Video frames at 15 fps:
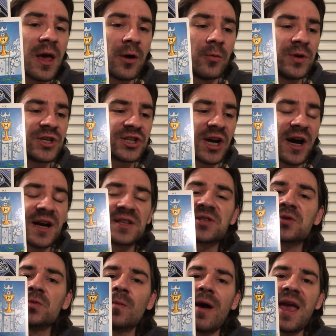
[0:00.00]
which are
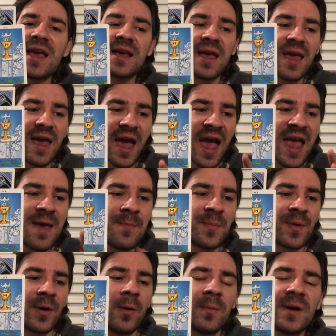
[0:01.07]
to make a
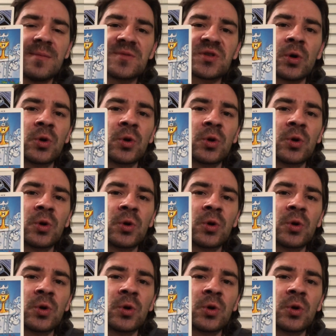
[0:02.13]
problems